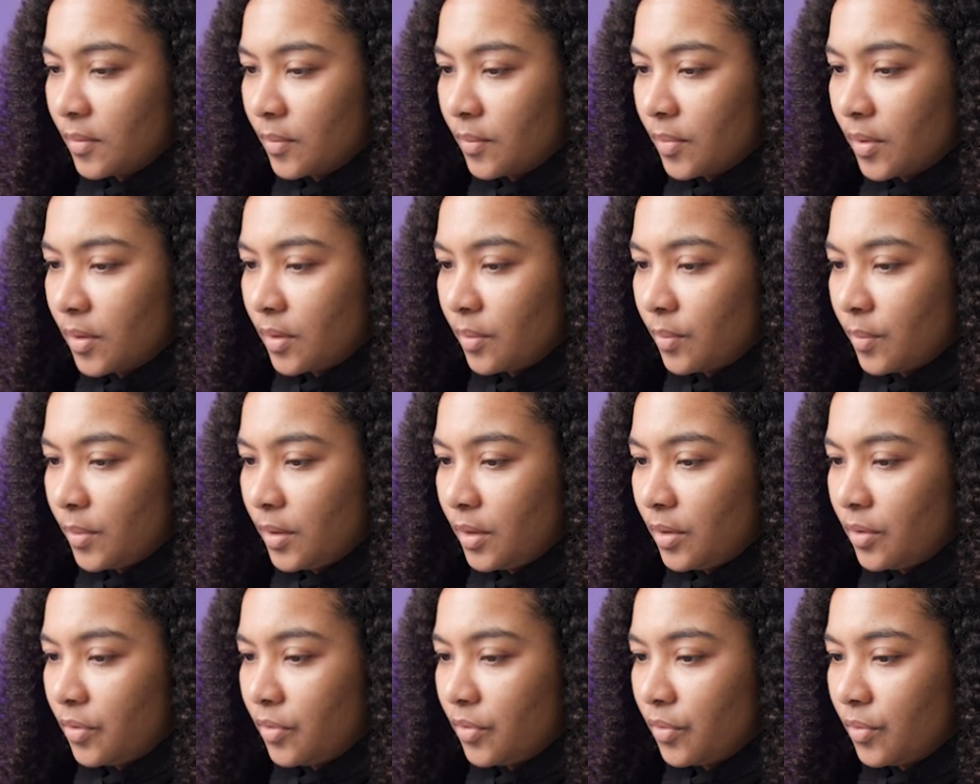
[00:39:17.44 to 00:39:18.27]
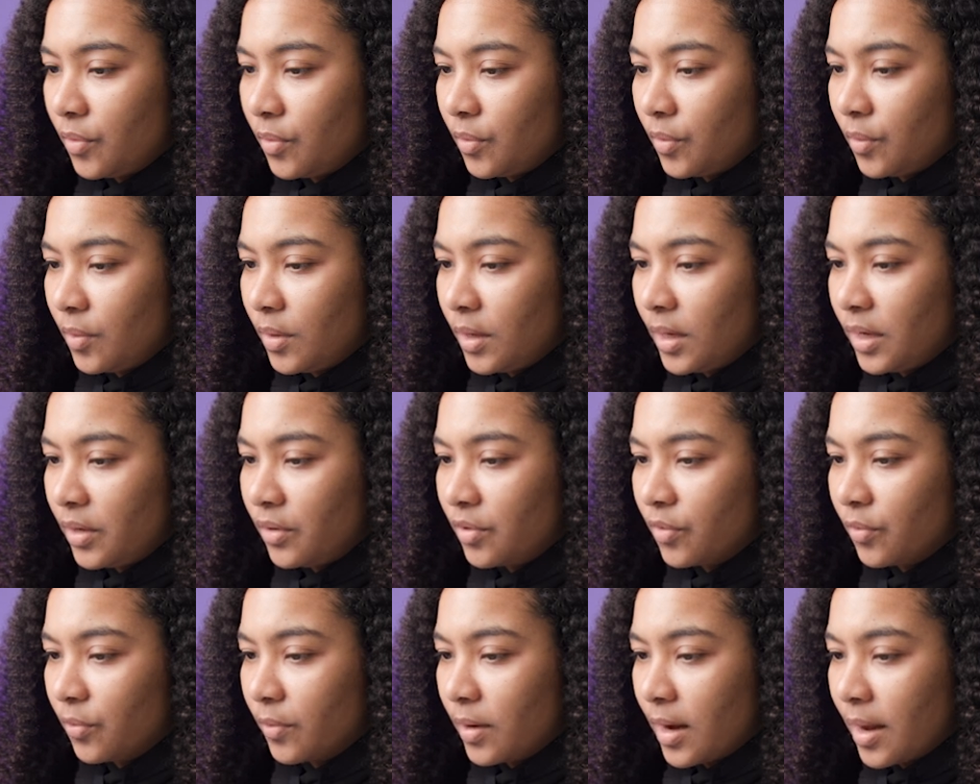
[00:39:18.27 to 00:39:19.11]
But we do need
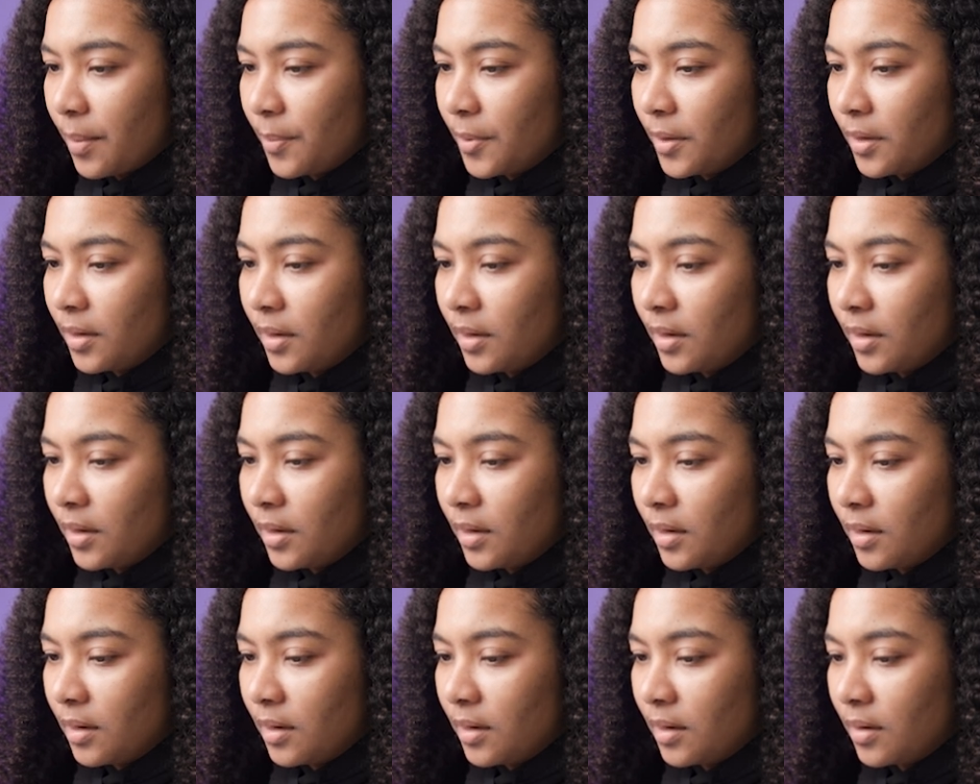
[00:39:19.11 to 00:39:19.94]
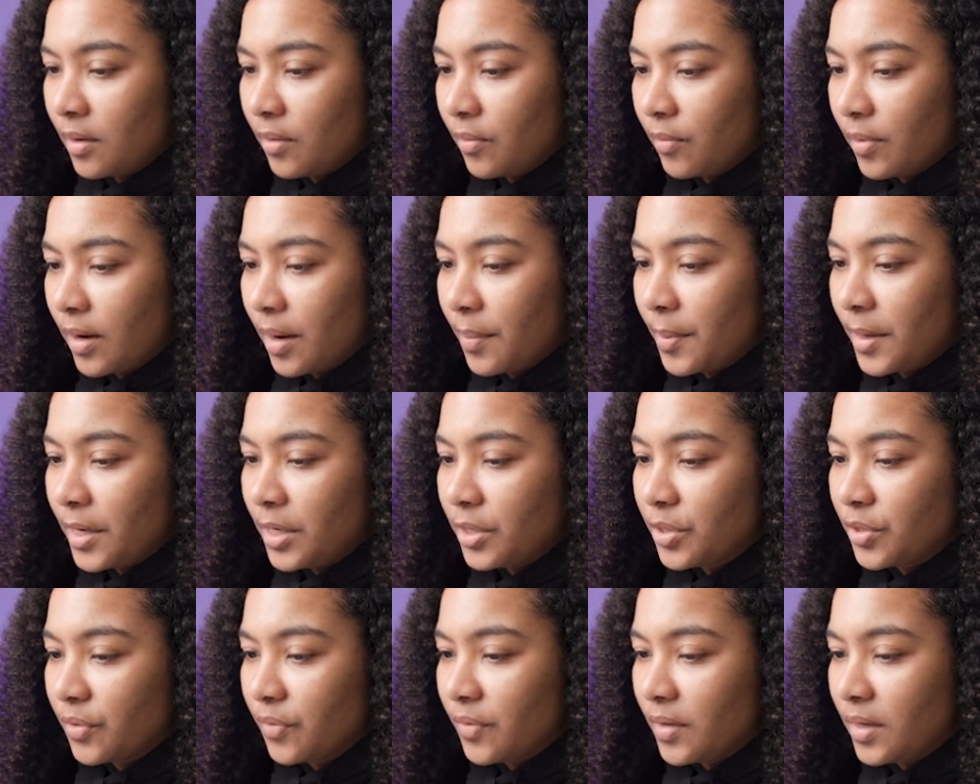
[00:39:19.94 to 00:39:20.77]
to wrap
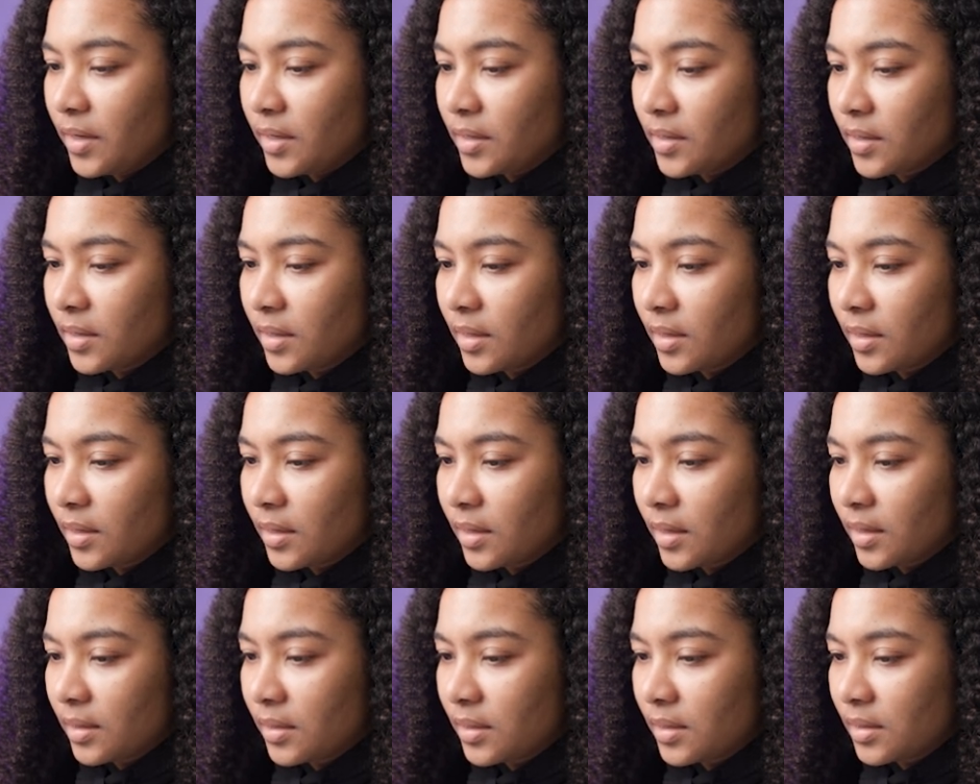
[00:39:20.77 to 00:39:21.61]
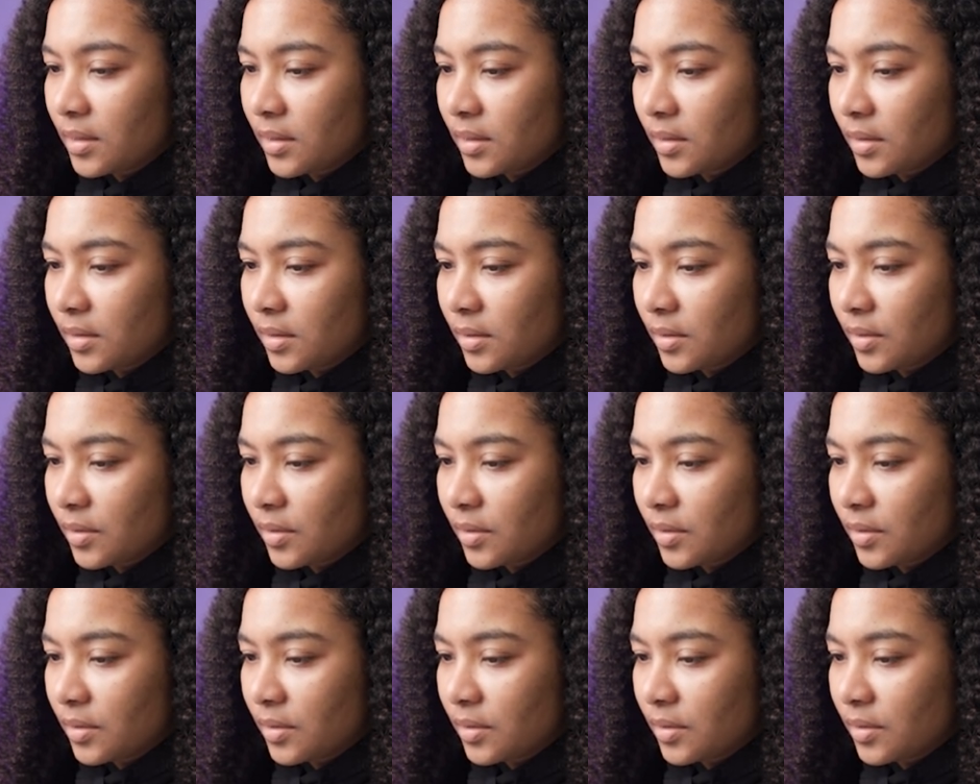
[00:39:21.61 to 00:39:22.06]
each of these in this.